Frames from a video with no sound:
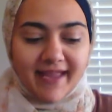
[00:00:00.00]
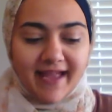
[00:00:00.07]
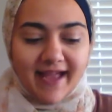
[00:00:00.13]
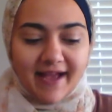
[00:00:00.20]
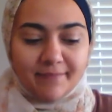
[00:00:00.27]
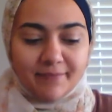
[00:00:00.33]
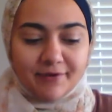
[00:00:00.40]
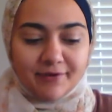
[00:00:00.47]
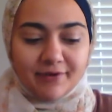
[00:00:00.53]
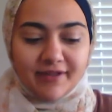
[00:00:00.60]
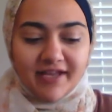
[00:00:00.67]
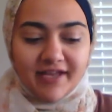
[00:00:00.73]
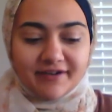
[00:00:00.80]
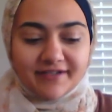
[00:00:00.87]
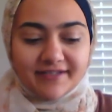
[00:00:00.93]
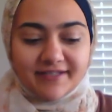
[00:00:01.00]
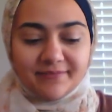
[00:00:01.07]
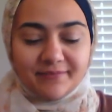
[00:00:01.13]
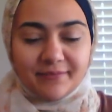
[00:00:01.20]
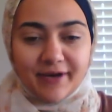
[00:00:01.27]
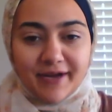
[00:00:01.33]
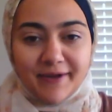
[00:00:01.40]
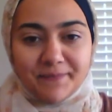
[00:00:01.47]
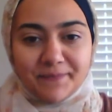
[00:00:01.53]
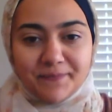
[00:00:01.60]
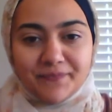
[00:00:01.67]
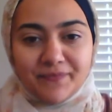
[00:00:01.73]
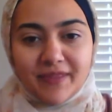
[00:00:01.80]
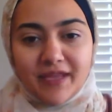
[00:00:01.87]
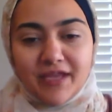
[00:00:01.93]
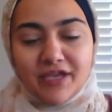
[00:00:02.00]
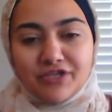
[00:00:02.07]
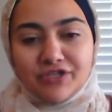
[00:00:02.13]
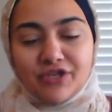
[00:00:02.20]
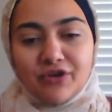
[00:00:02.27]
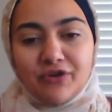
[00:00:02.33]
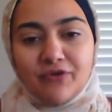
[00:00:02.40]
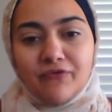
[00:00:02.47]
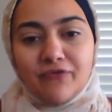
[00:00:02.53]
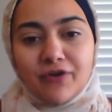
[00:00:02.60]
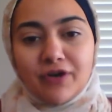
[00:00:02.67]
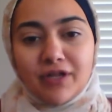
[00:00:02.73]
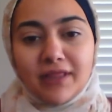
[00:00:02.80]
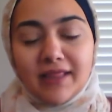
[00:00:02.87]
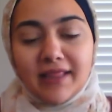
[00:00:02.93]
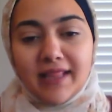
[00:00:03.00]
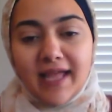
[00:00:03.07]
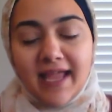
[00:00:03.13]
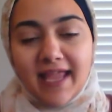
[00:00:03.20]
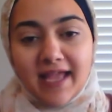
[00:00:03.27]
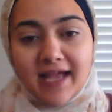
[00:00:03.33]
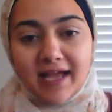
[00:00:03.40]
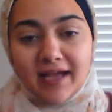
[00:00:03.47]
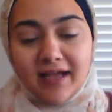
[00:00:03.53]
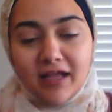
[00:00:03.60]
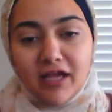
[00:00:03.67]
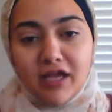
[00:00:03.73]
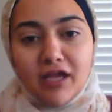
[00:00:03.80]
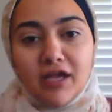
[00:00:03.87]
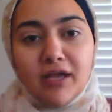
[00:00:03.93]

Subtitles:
capital letters, right? So for Leah,